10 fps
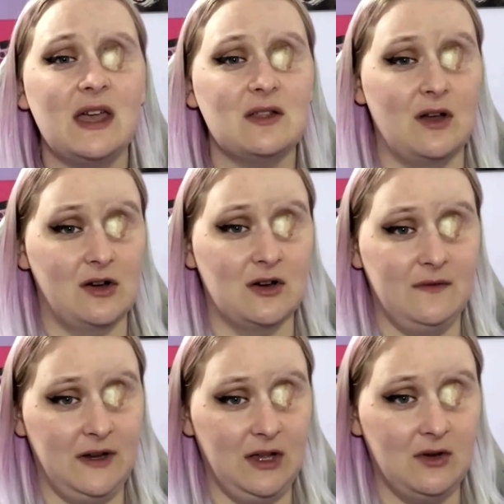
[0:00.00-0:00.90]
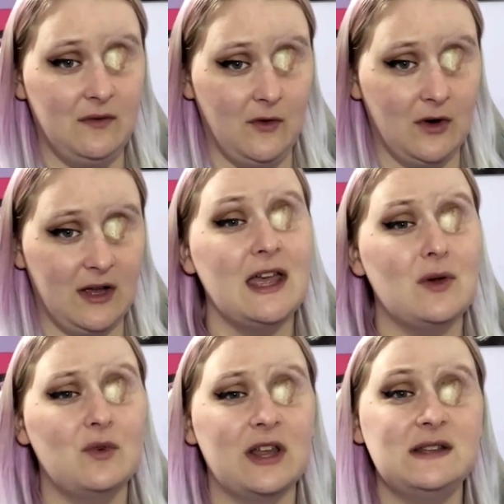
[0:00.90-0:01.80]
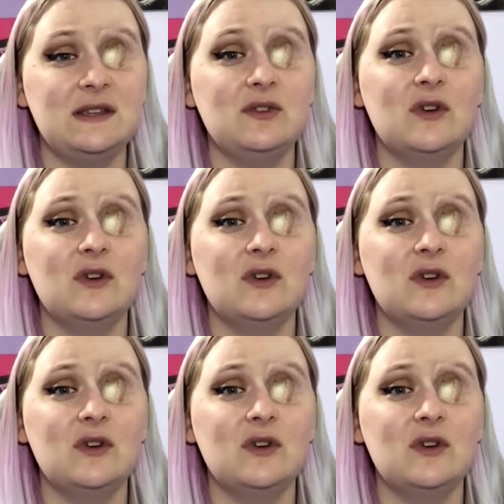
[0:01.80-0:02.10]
longer video for it, and when I do,